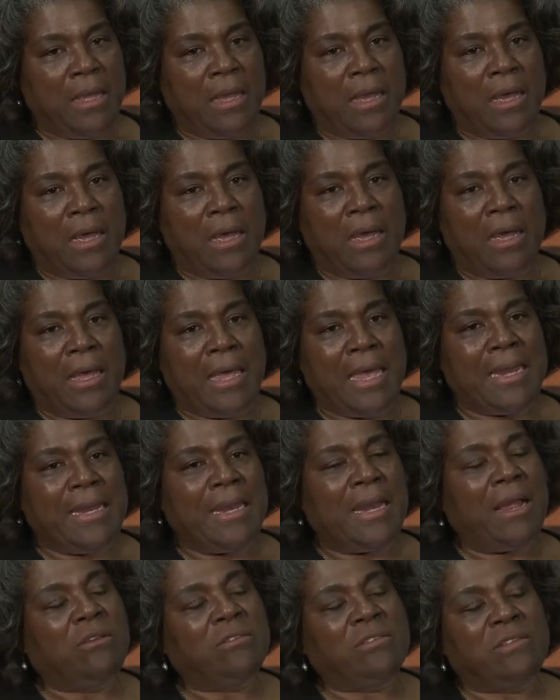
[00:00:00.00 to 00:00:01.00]
Uh, and
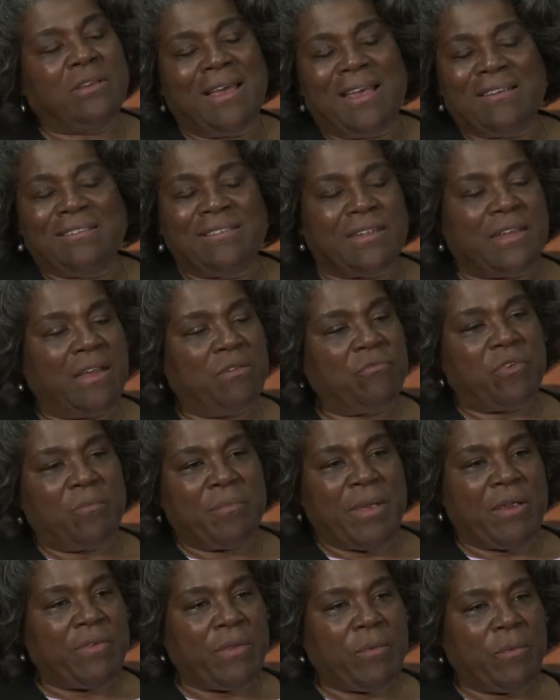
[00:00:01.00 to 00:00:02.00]
it also has to come from
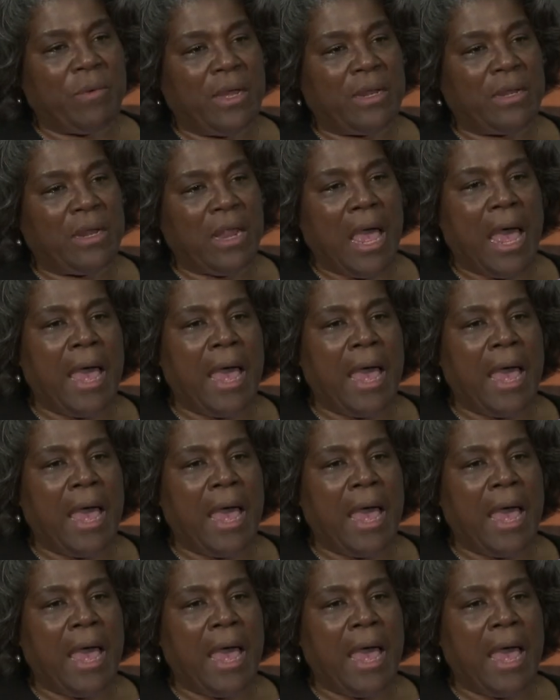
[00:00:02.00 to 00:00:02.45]
everyone.